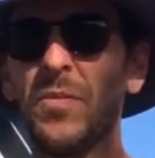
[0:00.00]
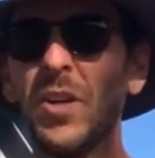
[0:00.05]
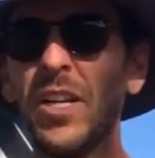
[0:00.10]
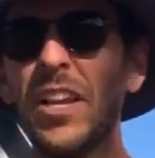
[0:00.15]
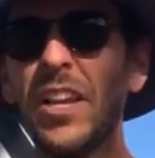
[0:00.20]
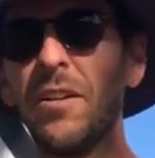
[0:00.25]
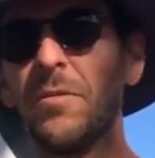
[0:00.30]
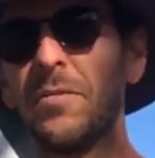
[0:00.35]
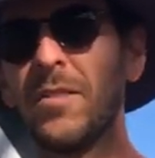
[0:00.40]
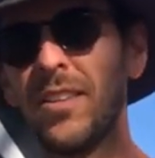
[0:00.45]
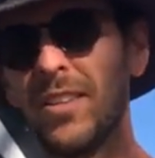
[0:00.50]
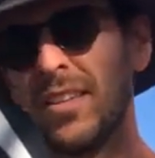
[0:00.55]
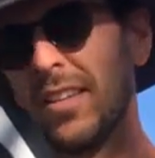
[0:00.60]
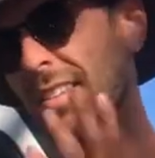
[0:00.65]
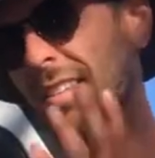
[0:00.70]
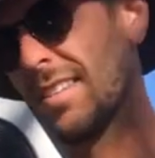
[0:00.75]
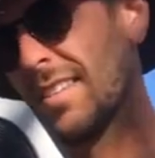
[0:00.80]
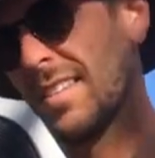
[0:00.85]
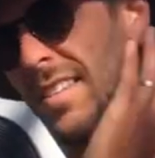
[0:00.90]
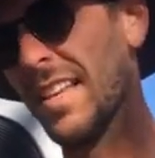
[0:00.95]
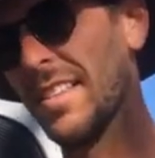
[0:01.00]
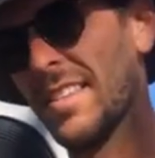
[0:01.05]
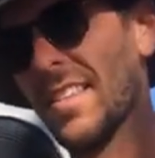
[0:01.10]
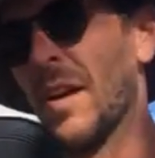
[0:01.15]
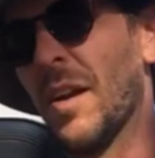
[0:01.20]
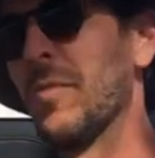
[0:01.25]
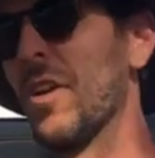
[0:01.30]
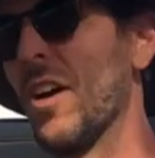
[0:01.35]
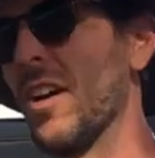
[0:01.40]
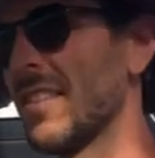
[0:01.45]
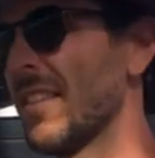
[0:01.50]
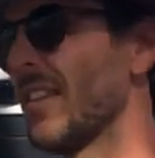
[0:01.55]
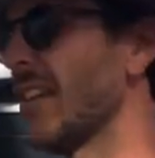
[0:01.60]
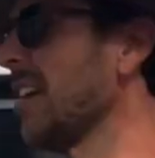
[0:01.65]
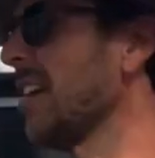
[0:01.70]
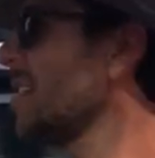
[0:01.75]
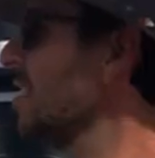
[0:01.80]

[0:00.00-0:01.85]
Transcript: We love that this sets up nice and